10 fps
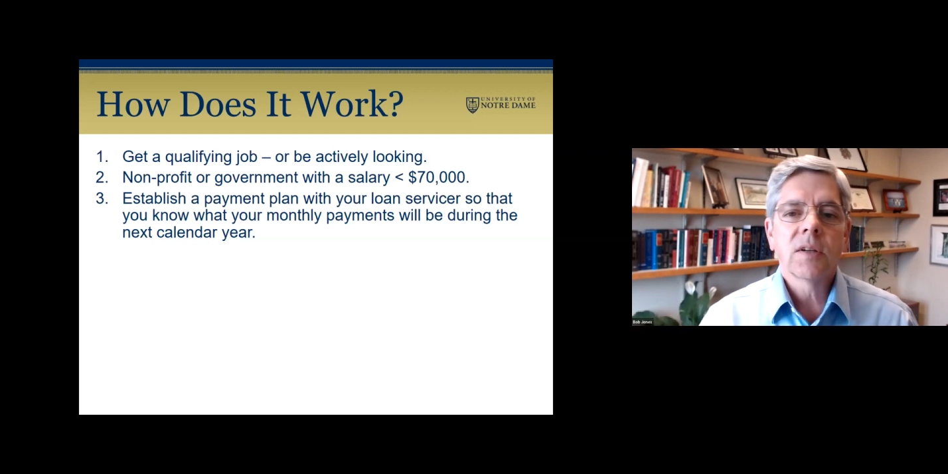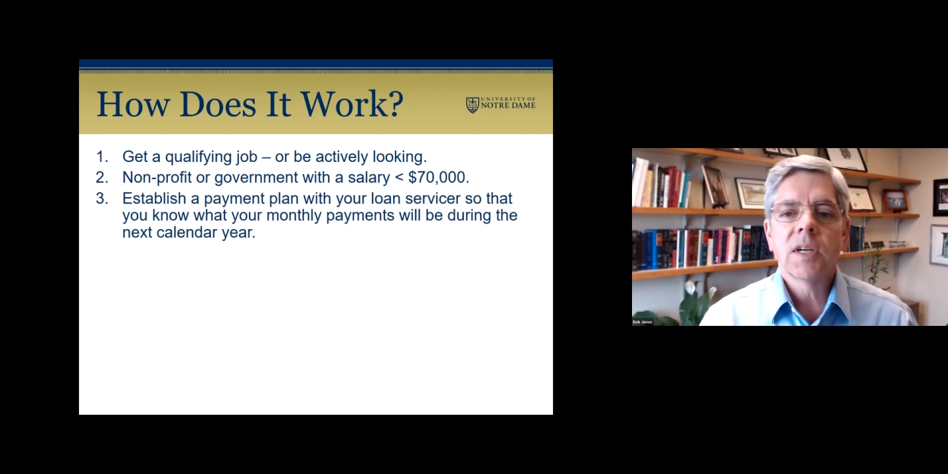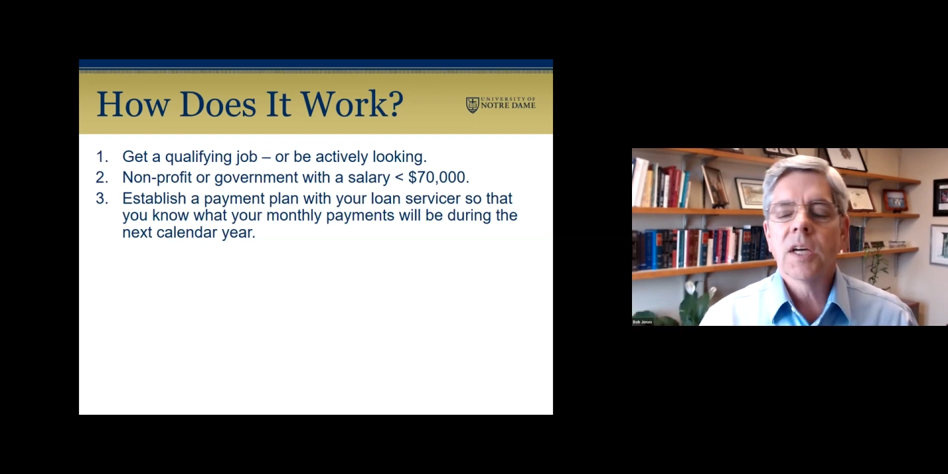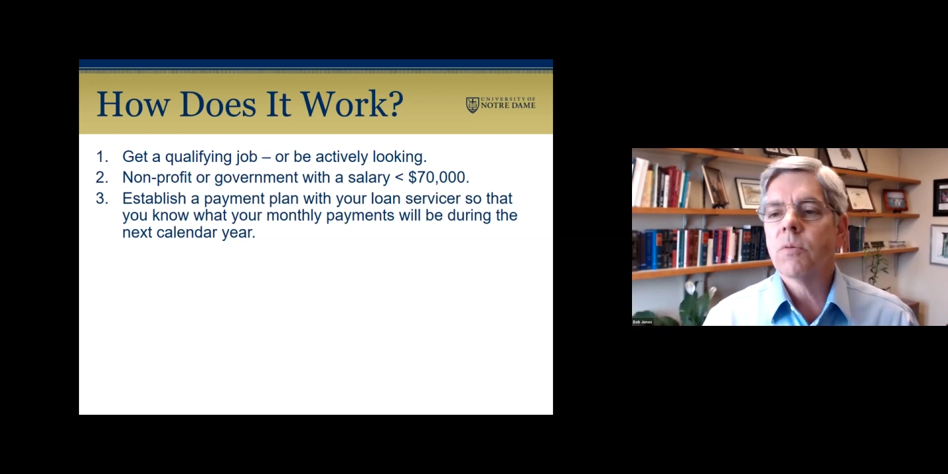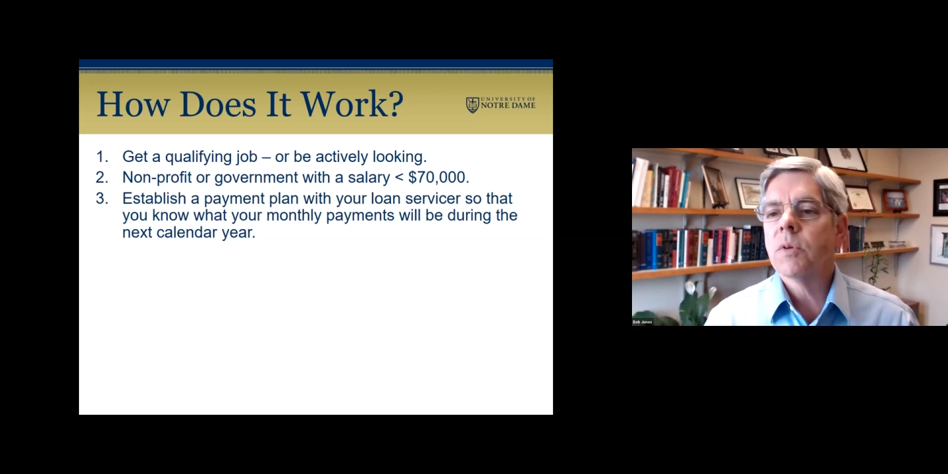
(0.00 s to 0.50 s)

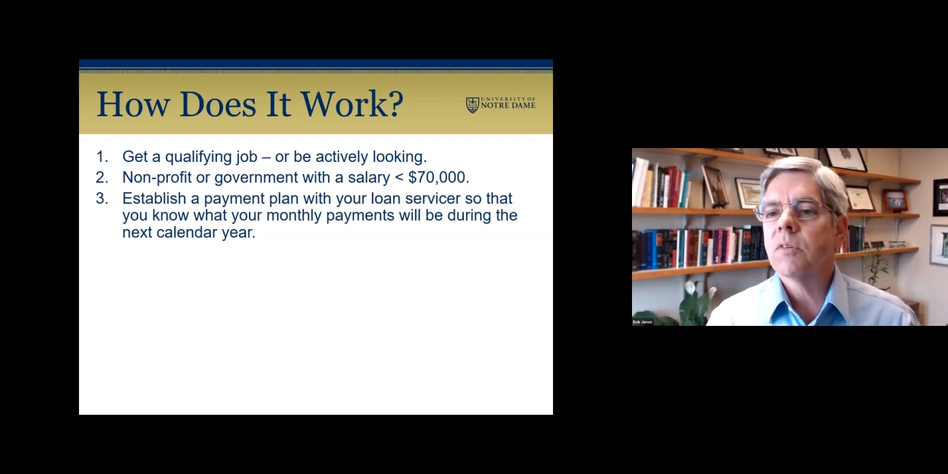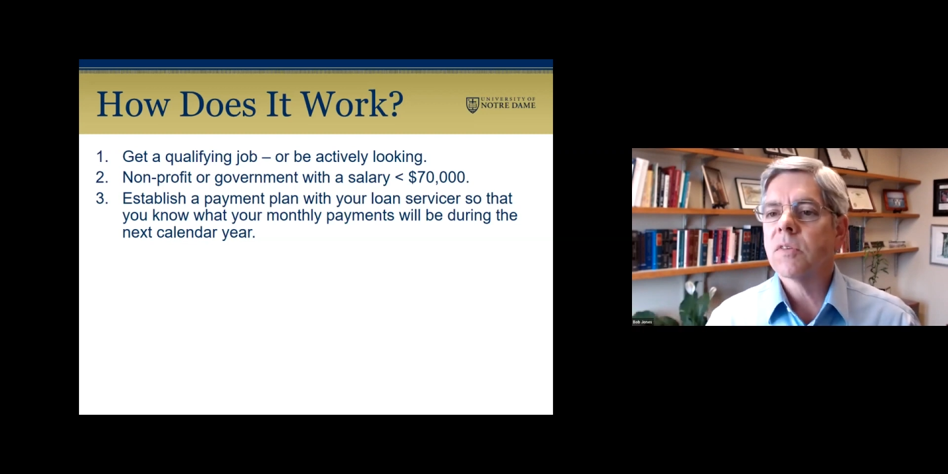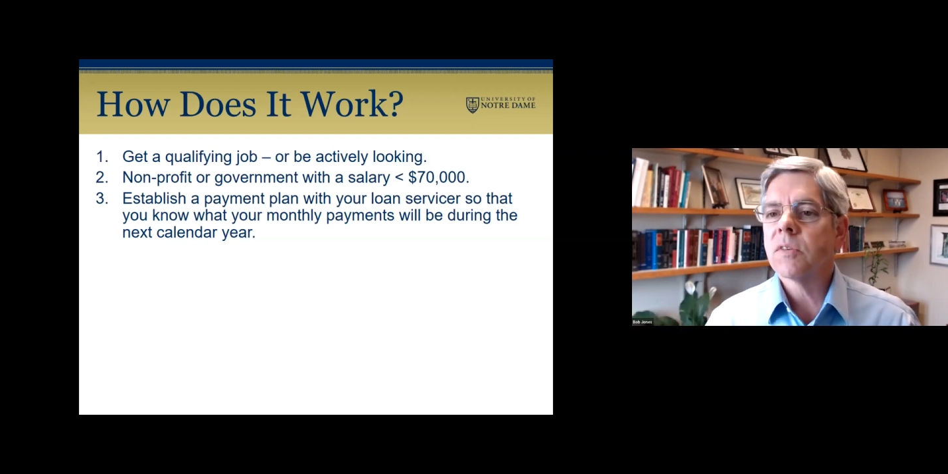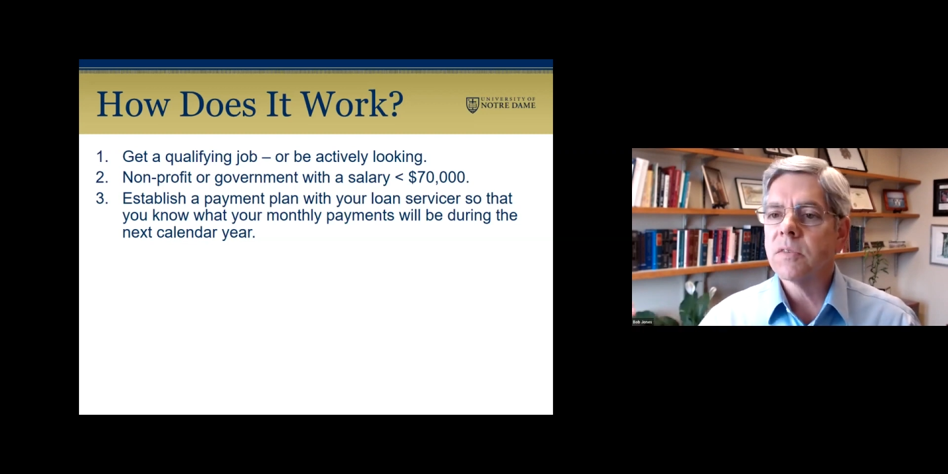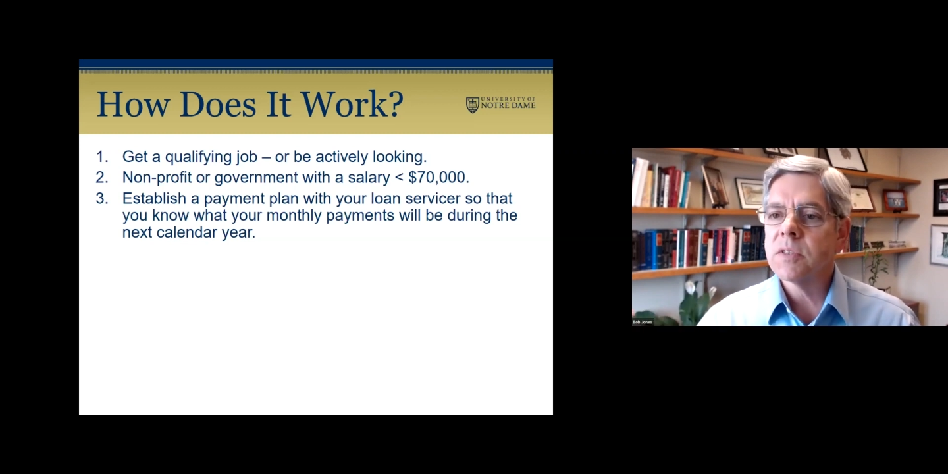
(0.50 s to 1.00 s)
together with your
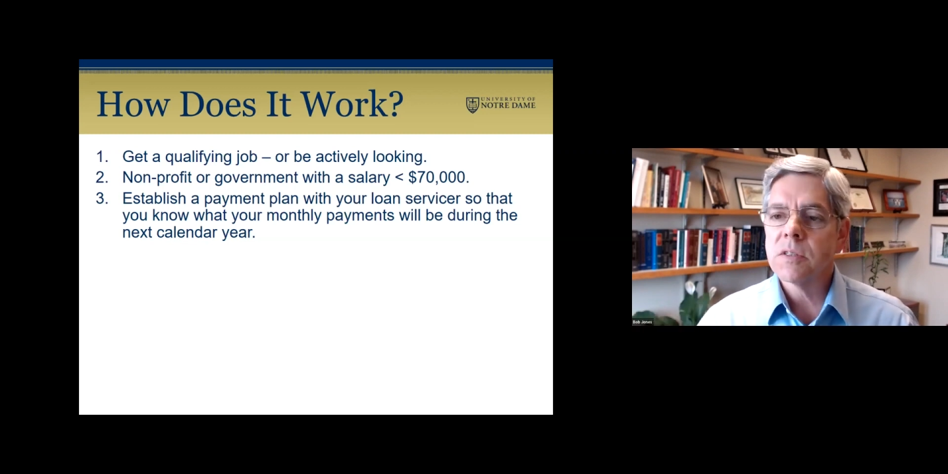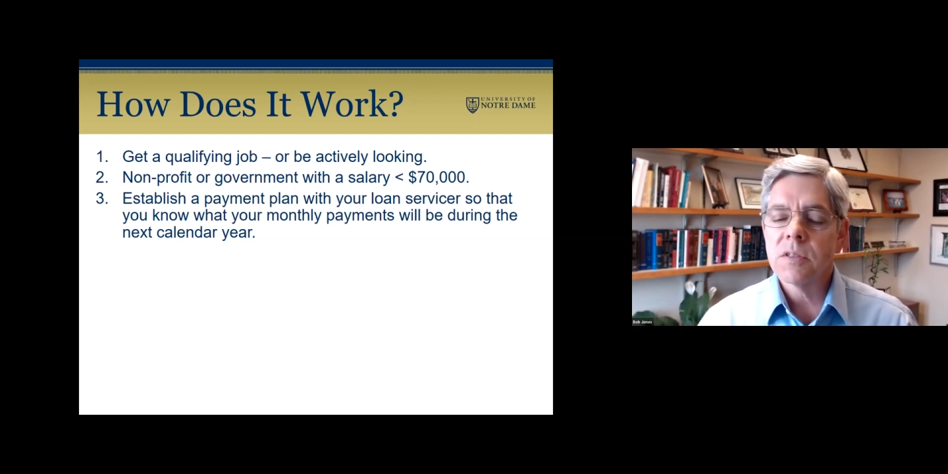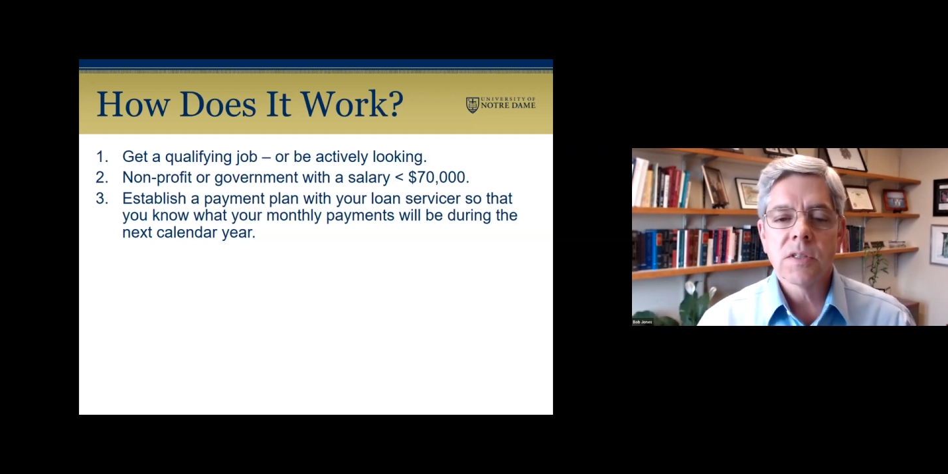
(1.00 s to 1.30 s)
servicer,